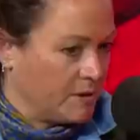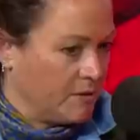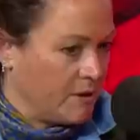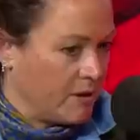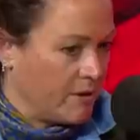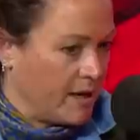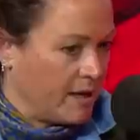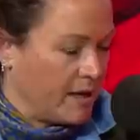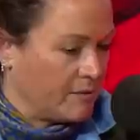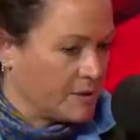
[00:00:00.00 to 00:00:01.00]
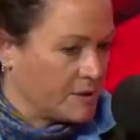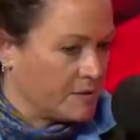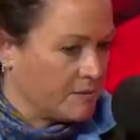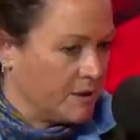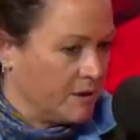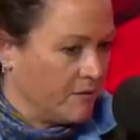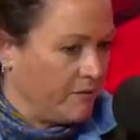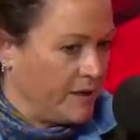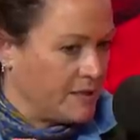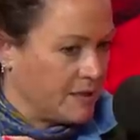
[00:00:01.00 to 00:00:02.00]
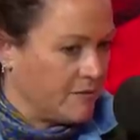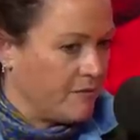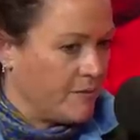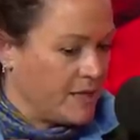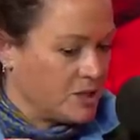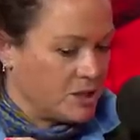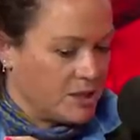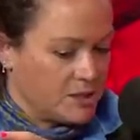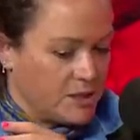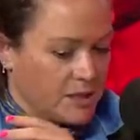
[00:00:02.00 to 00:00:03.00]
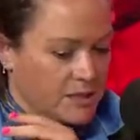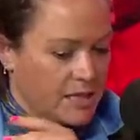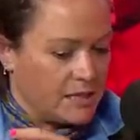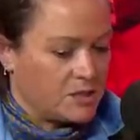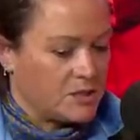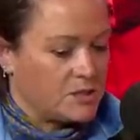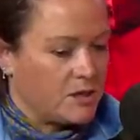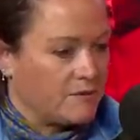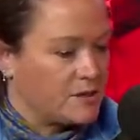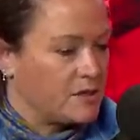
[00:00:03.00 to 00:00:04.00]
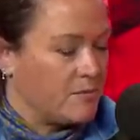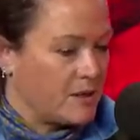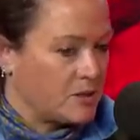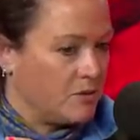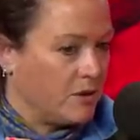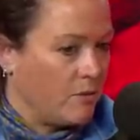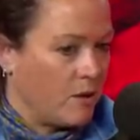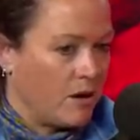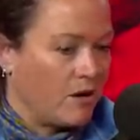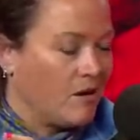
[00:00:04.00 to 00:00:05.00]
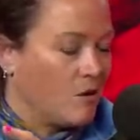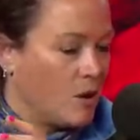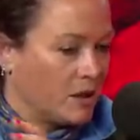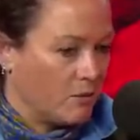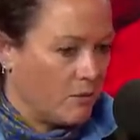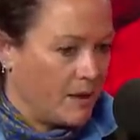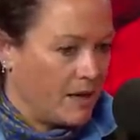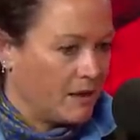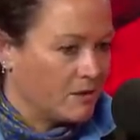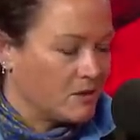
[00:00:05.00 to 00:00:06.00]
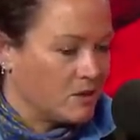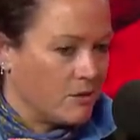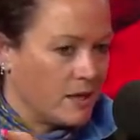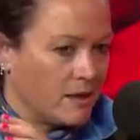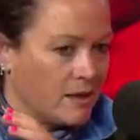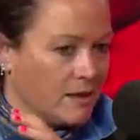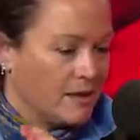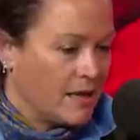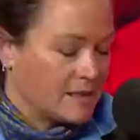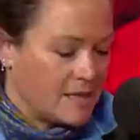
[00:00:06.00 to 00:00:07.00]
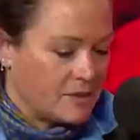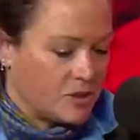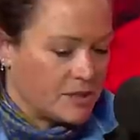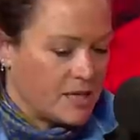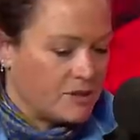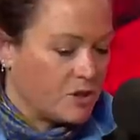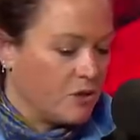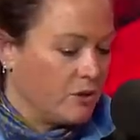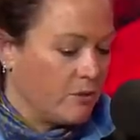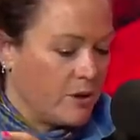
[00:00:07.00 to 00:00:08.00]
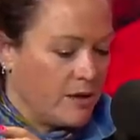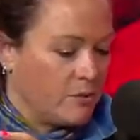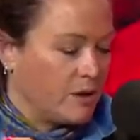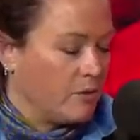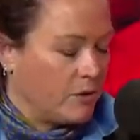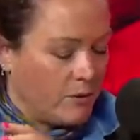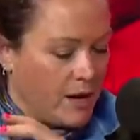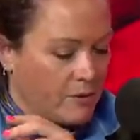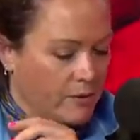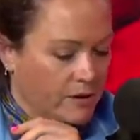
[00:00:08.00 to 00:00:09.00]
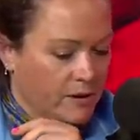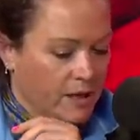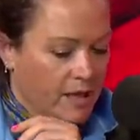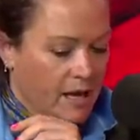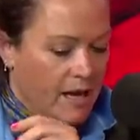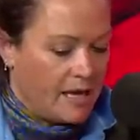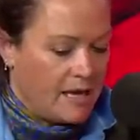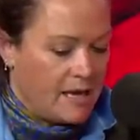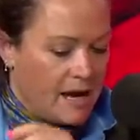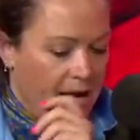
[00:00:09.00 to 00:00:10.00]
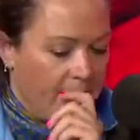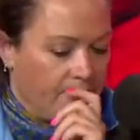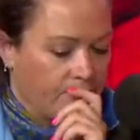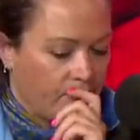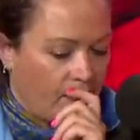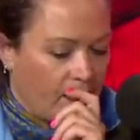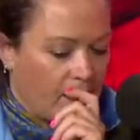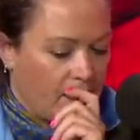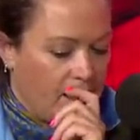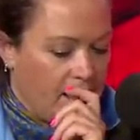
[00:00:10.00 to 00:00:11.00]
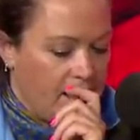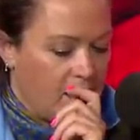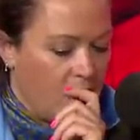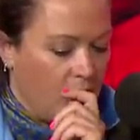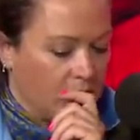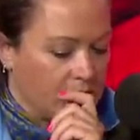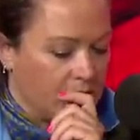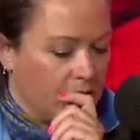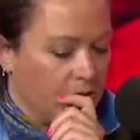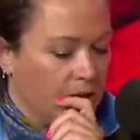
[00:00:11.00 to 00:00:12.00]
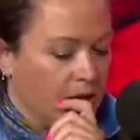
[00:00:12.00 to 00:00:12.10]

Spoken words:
new IRA and was, you know, feeding information into the intelligence services about who they were, what they were planning on doing, et cetera, who they were in with, who they were out with. He also,